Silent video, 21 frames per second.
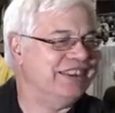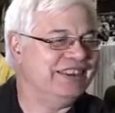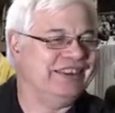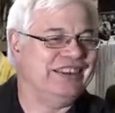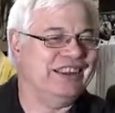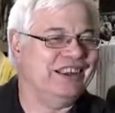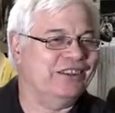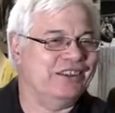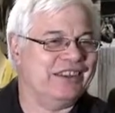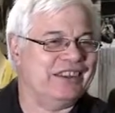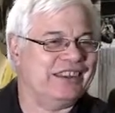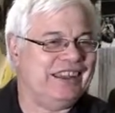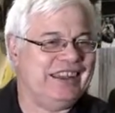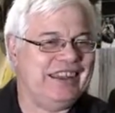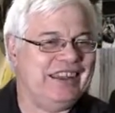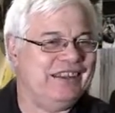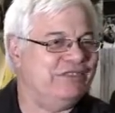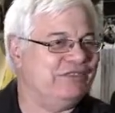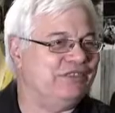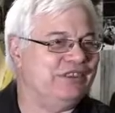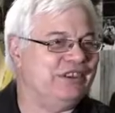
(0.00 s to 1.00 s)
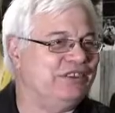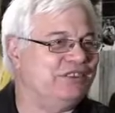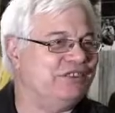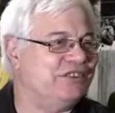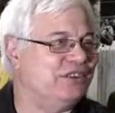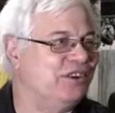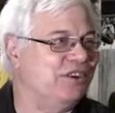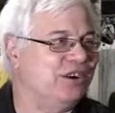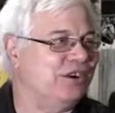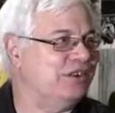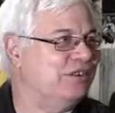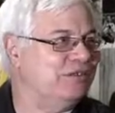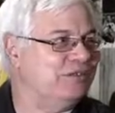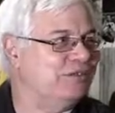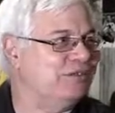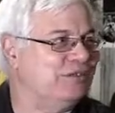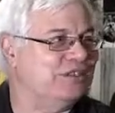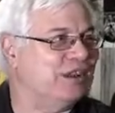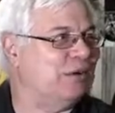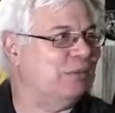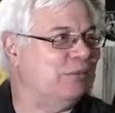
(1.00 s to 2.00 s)
You know, like every song,
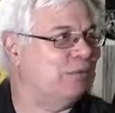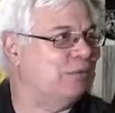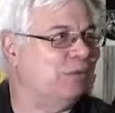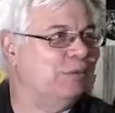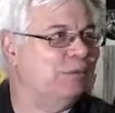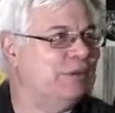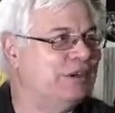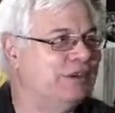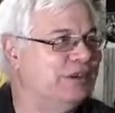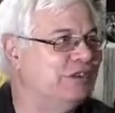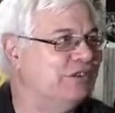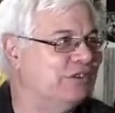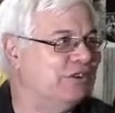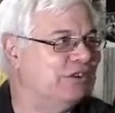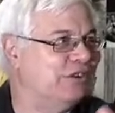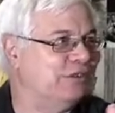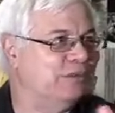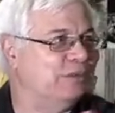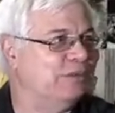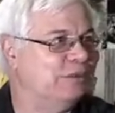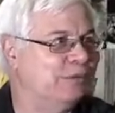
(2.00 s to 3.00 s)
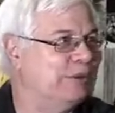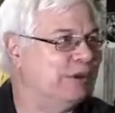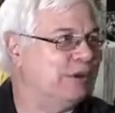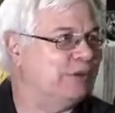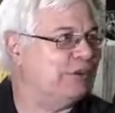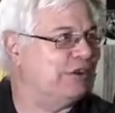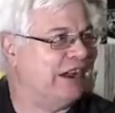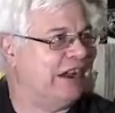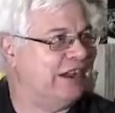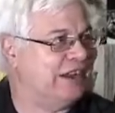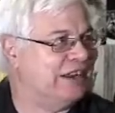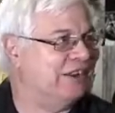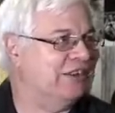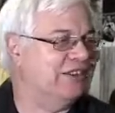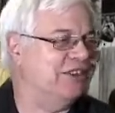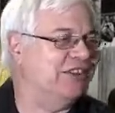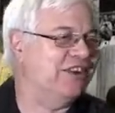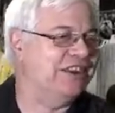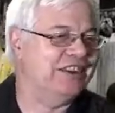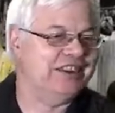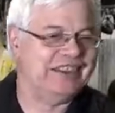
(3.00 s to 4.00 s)
someone will be creating a
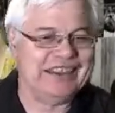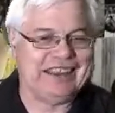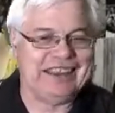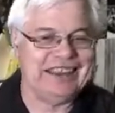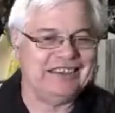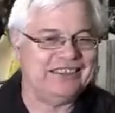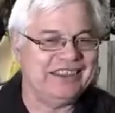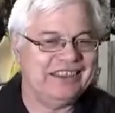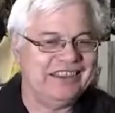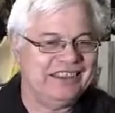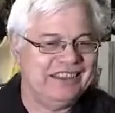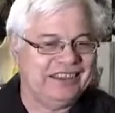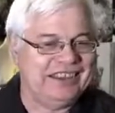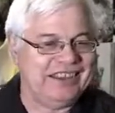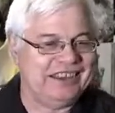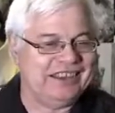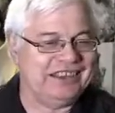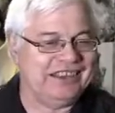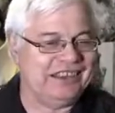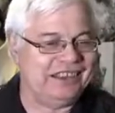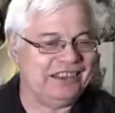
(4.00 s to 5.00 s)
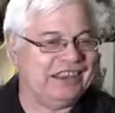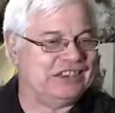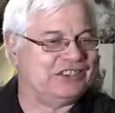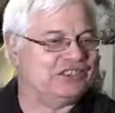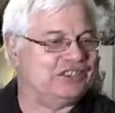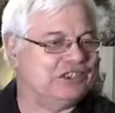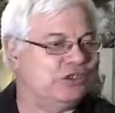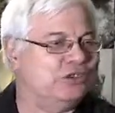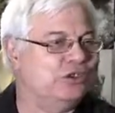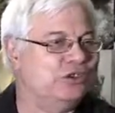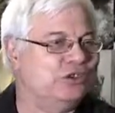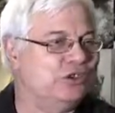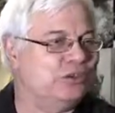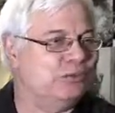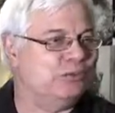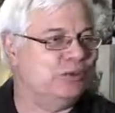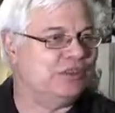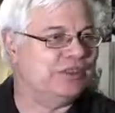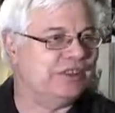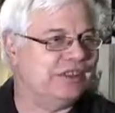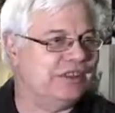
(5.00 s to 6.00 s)
line dance, and they'll actually do
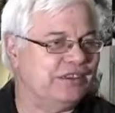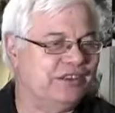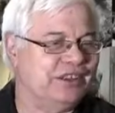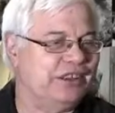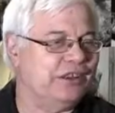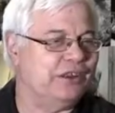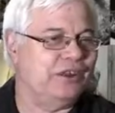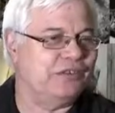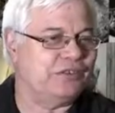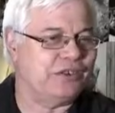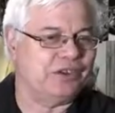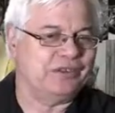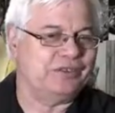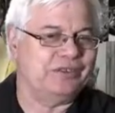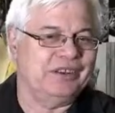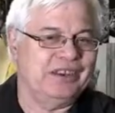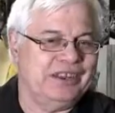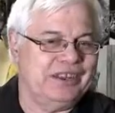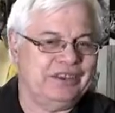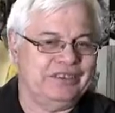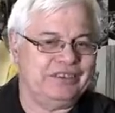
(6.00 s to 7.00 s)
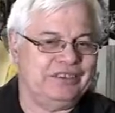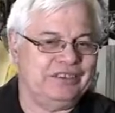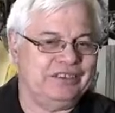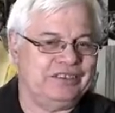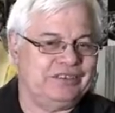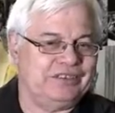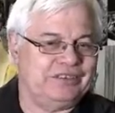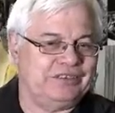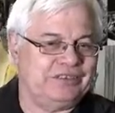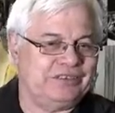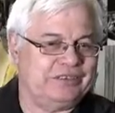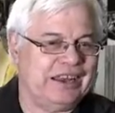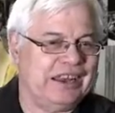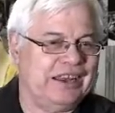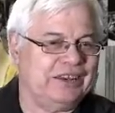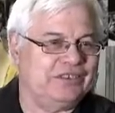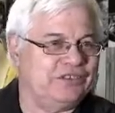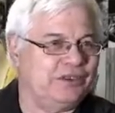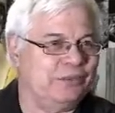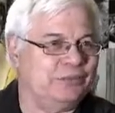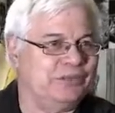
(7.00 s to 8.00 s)
them with it. I've got this
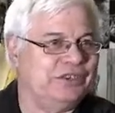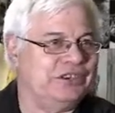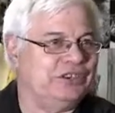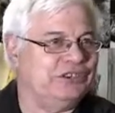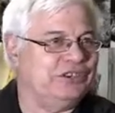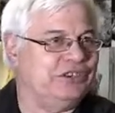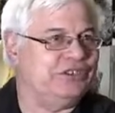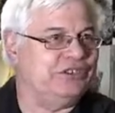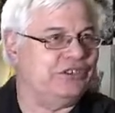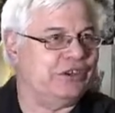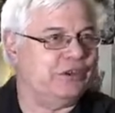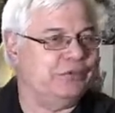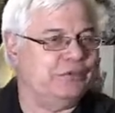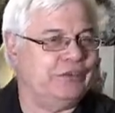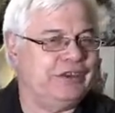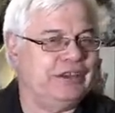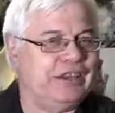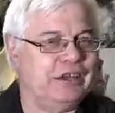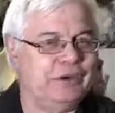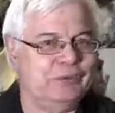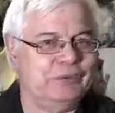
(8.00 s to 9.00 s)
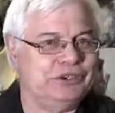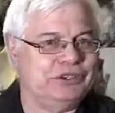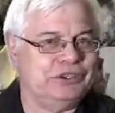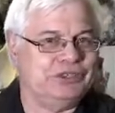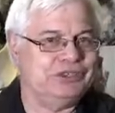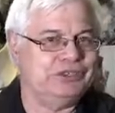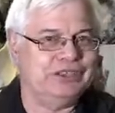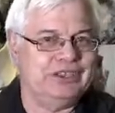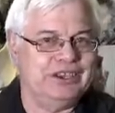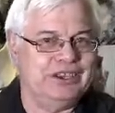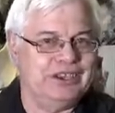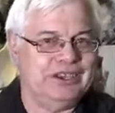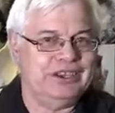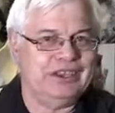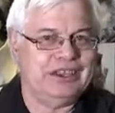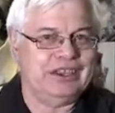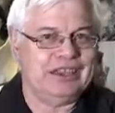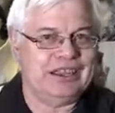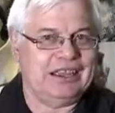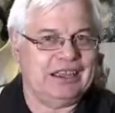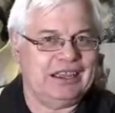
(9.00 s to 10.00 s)
dance I'm teaching Sophia, which
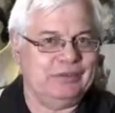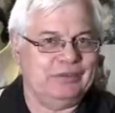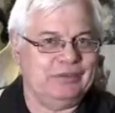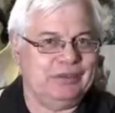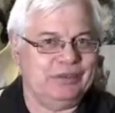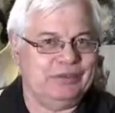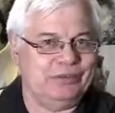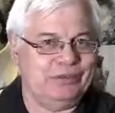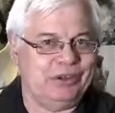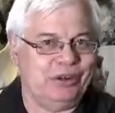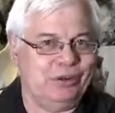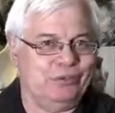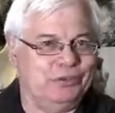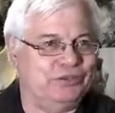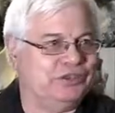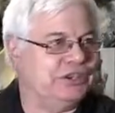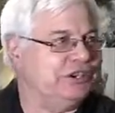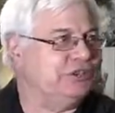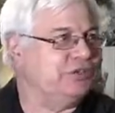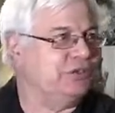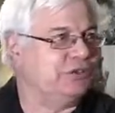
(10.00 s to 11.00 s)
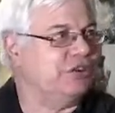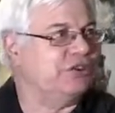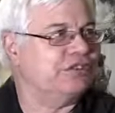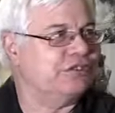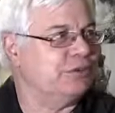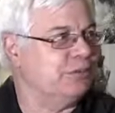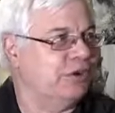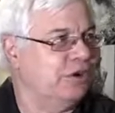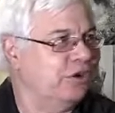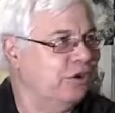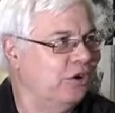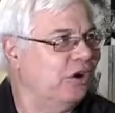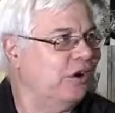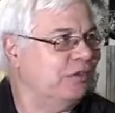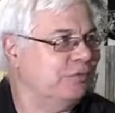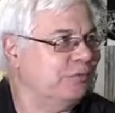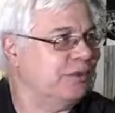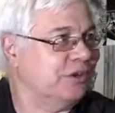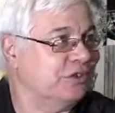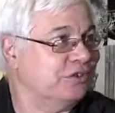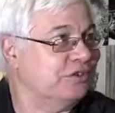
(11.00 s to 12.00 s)
I will teach for the rest of my
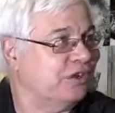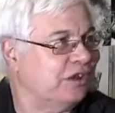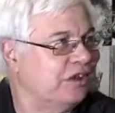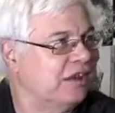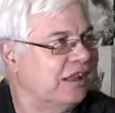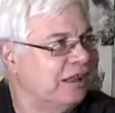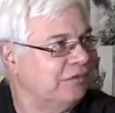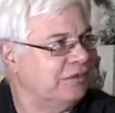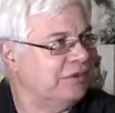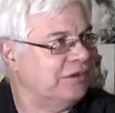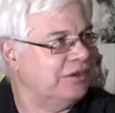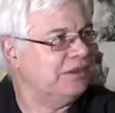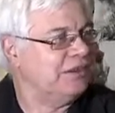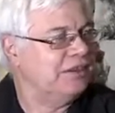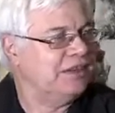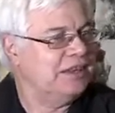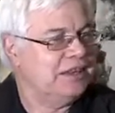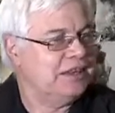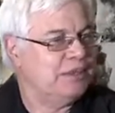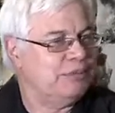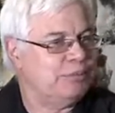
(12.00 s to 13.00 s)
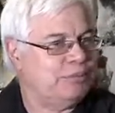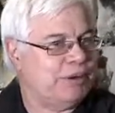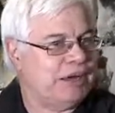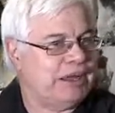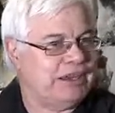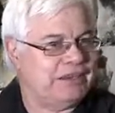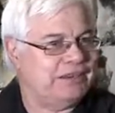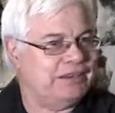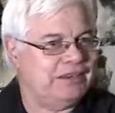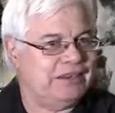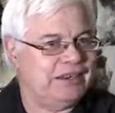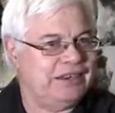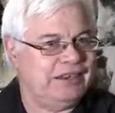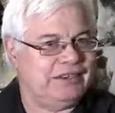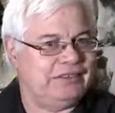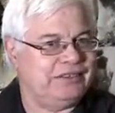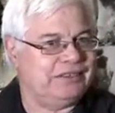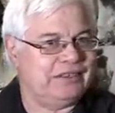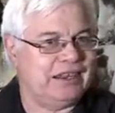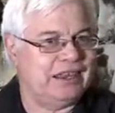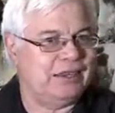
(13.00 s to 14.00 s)
life because I love it, but
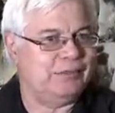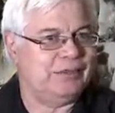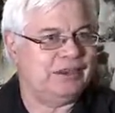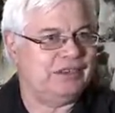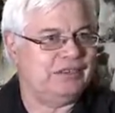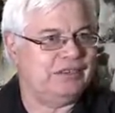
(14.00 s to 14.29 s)
it's a